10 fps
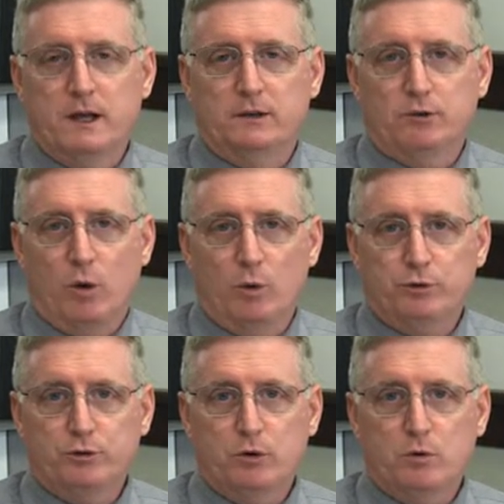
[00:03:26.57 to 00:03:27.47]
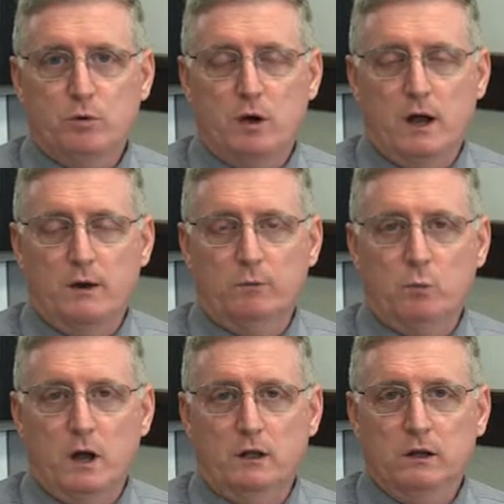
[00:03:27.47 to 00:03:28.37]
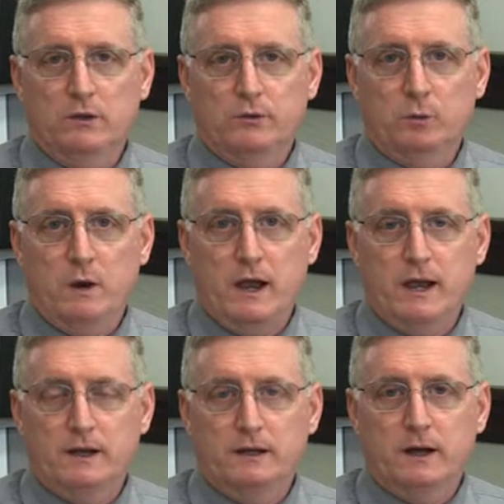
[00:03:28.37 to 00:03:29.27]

is also well underway.